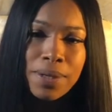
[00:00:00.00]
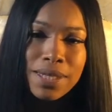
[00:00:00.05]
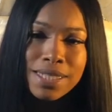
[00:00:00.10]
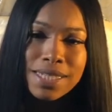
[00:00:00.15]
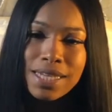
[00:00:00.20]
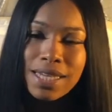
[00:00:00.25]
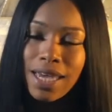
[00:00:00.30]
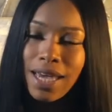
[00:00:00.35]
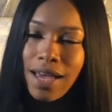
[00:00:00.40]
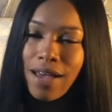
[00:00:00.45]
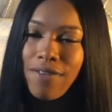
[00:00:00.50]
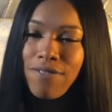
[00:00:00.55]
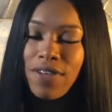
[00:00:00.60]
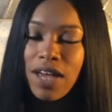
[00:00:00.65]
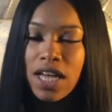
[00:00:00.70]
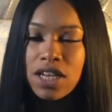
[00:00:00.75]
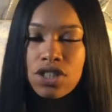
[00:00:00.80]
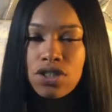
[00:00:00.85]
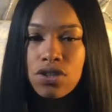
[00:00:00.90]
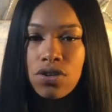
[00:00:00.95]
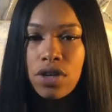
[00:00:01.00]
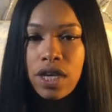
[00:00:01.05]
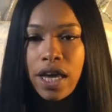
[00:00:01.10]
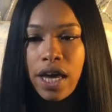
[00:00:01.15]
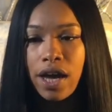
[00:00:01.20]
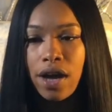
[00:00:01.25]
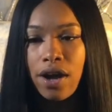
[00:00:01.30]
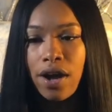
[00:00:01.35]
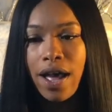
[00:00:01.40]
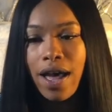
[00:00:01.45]
pussy care, vaginal
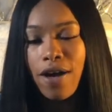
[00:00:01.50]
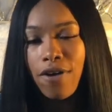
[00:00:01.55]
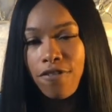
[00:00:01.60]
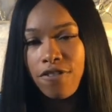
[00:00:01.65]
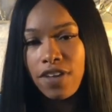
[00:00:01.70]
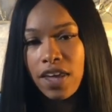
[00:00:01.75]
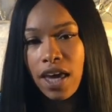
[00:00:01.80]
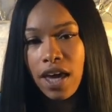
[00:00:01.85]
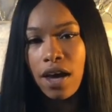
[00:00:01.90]
care, health